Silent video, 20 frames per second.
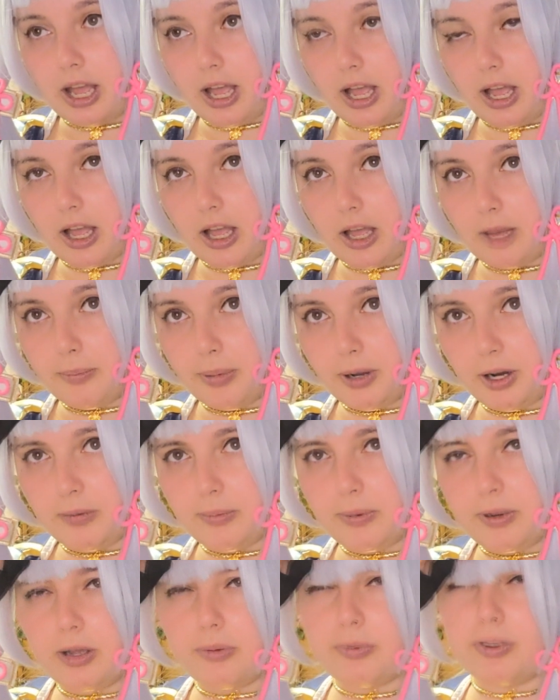
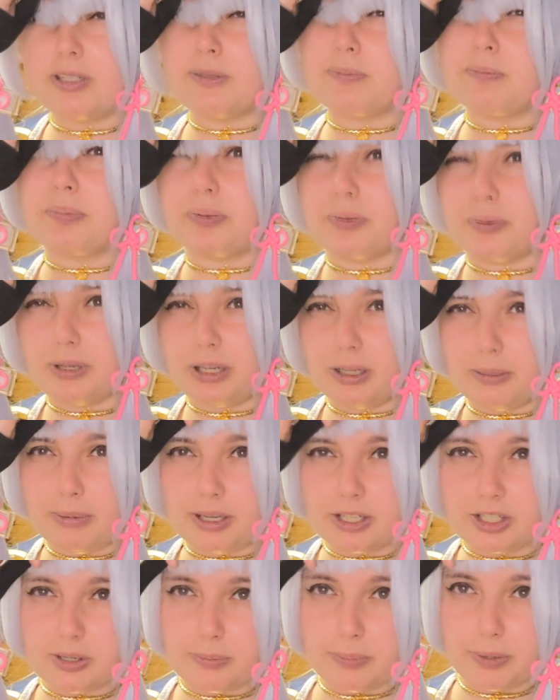Barbara was pretty
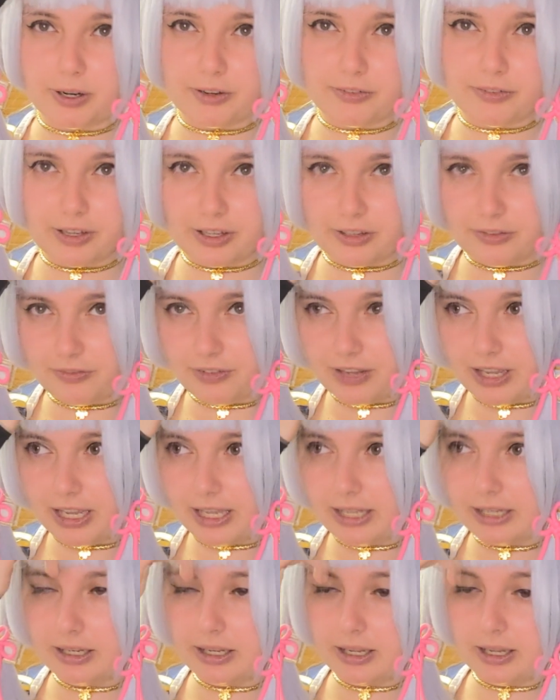much a perfect
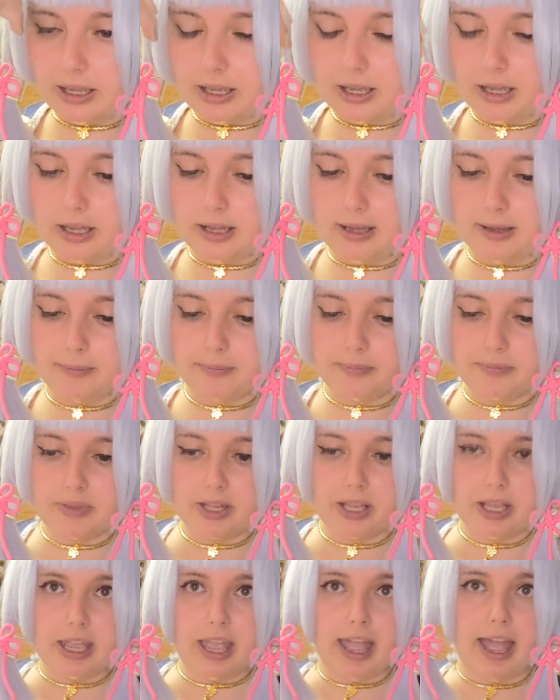fit
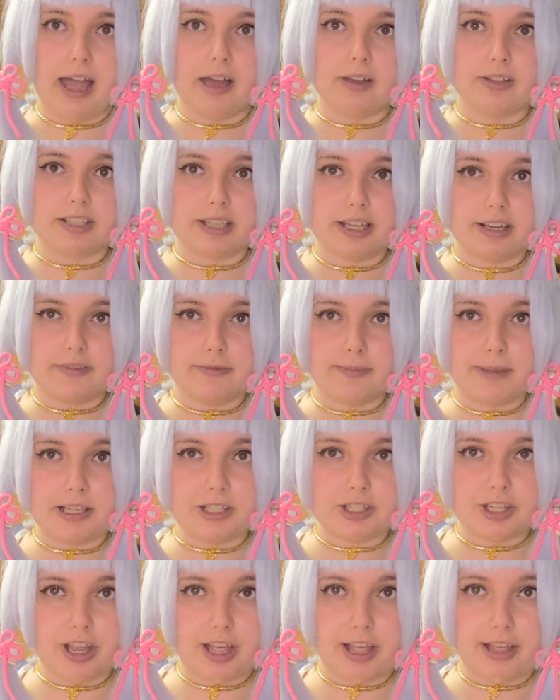outside of my
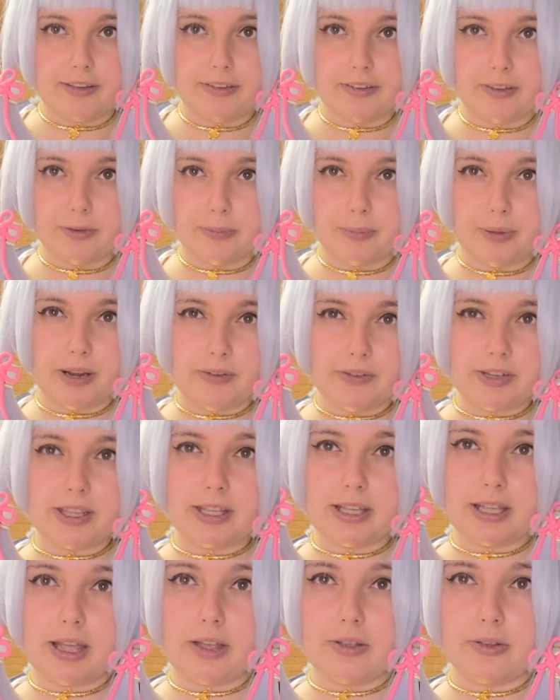chest, but
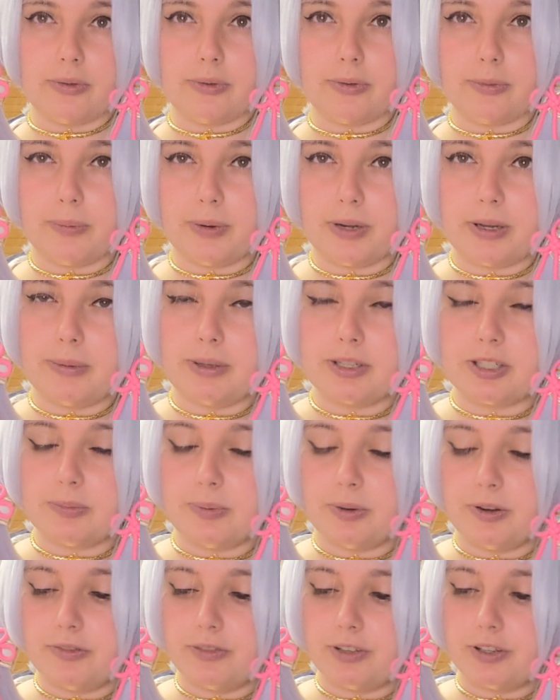everything else was pretty much a
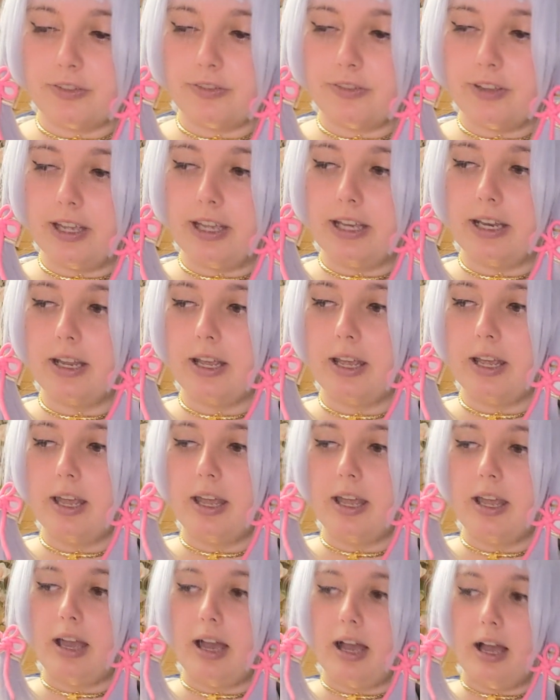perfect fit.
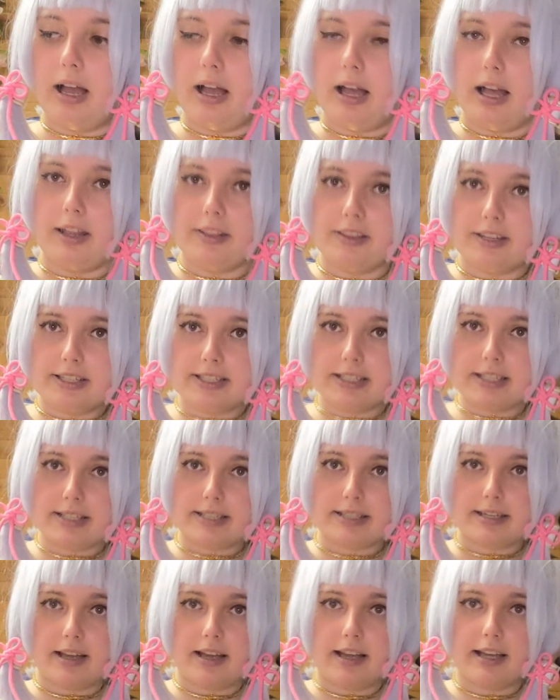This
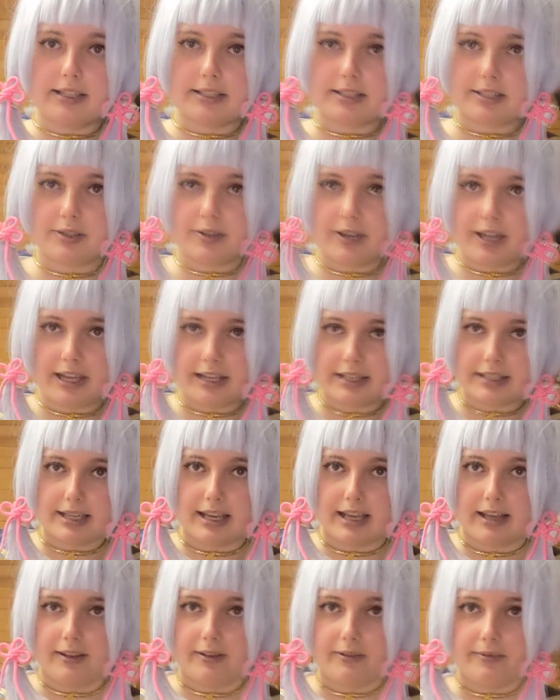is not, you can't
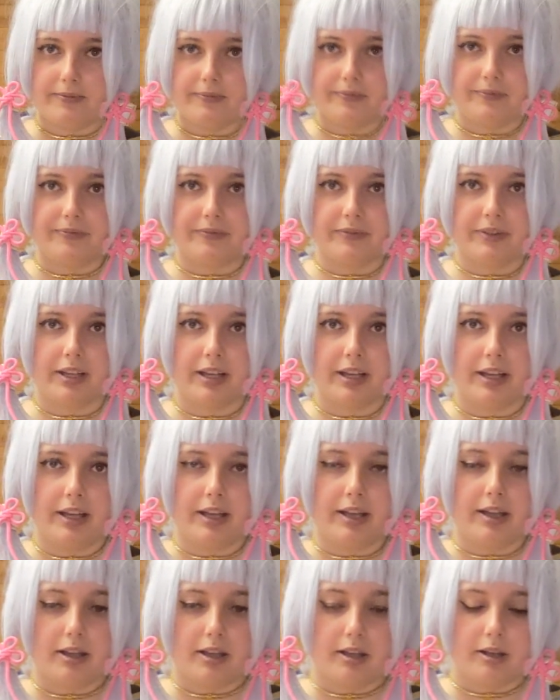tell,
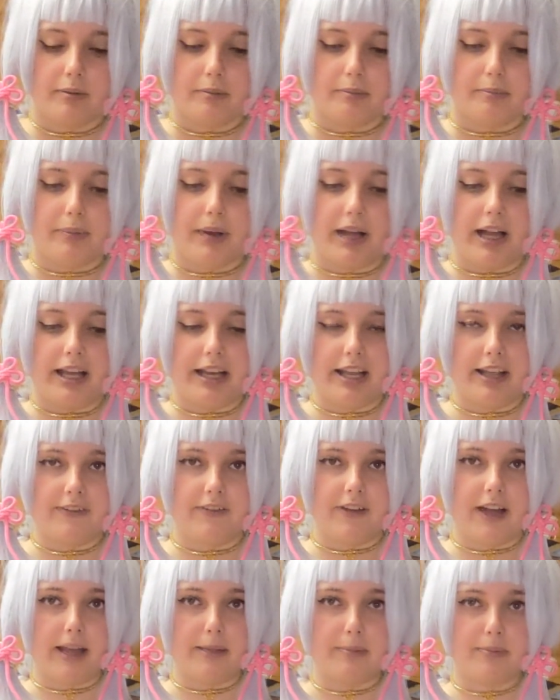but
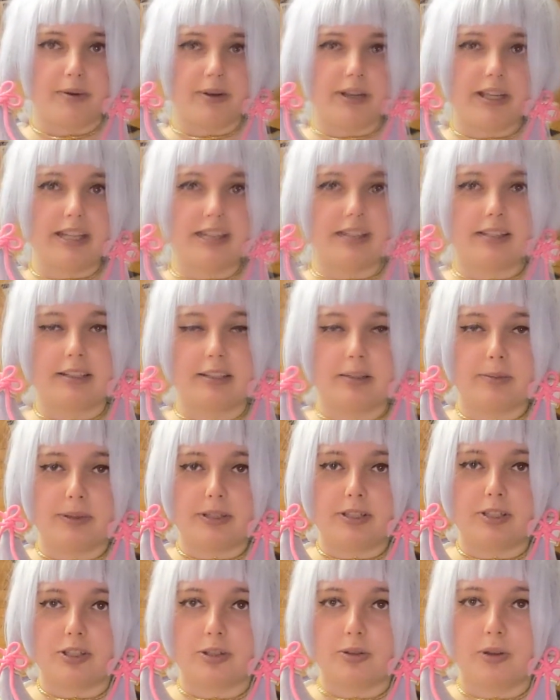if I breathe a little
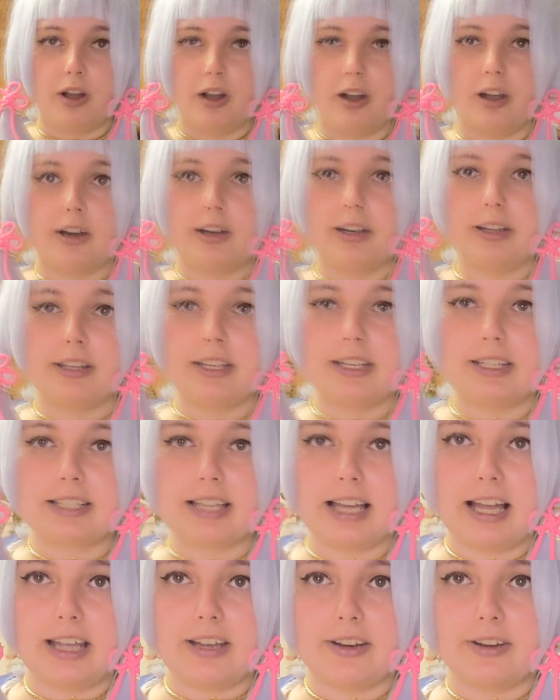bit too hard, the
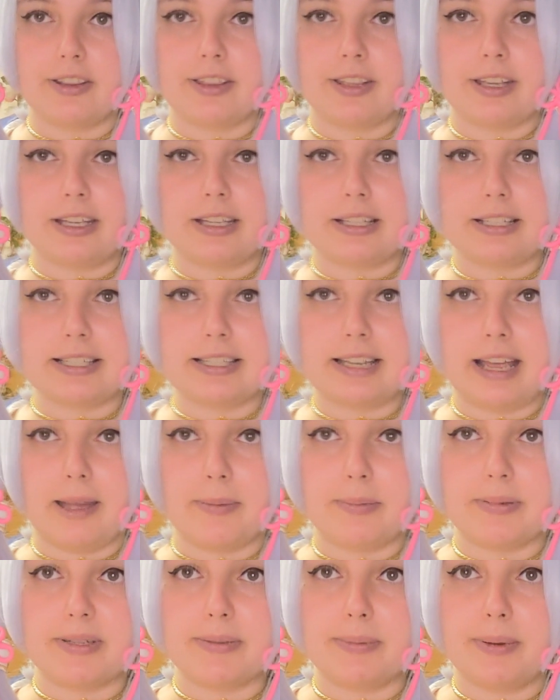entire thing
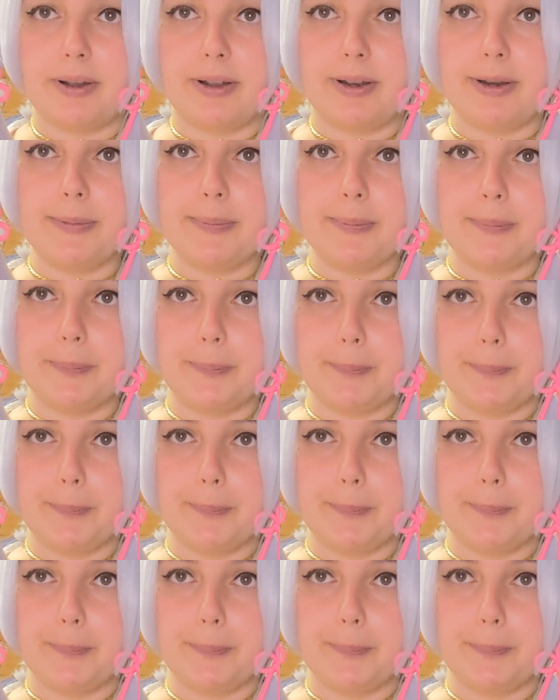snaps apart.